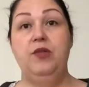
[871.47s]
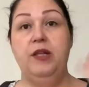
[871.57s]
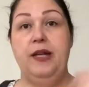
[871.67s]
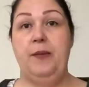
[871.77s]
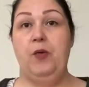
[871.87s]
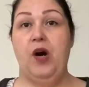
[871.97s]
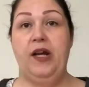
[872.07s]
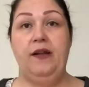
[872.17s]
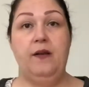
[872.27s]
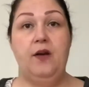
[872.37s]
going to be
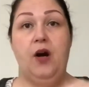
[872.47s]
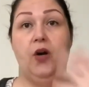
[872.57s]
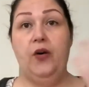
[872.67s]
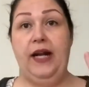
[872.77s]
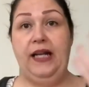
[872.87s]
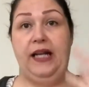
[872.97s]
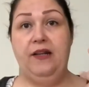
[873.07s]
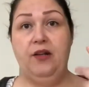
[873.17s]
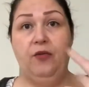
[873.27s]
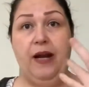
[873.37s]
walking the dog, or I need
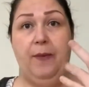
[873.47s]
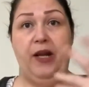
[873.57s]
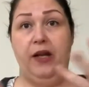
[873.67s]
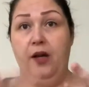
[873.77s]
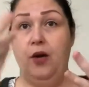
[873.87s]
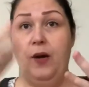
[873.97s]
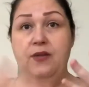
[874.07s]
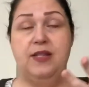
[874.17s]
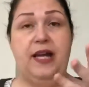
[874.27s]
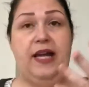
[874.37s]
to grab it and go
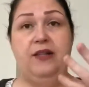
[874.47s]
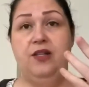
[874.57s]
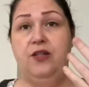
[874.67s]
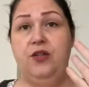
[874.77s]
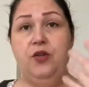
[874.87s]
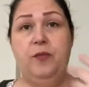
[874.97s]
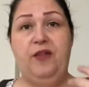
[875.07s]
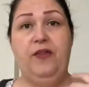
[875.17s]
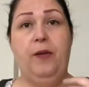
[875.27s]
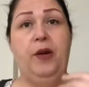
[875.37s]
outside to do my
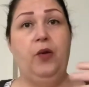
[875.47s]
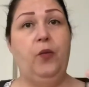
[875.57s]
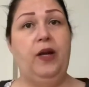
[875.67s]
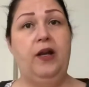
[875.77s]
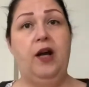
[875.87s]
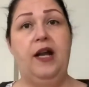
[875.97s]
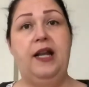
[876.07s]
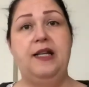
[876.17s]
filming or whatnot,